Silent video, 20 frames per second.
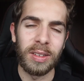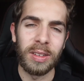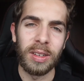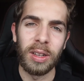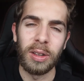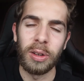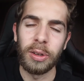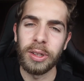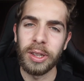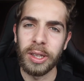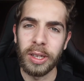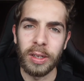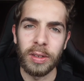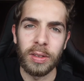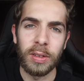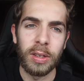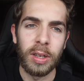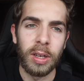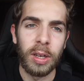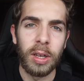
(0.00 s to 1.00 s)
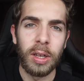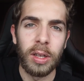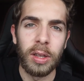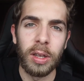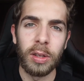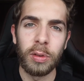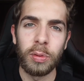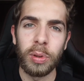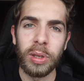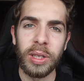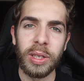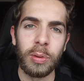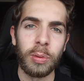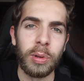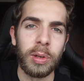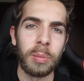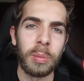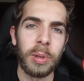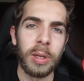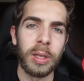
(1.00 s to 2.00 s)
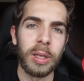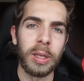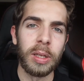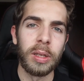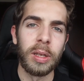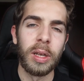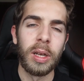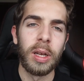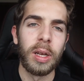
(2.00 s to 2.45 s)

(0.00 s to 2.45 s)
a lot less than 21 million.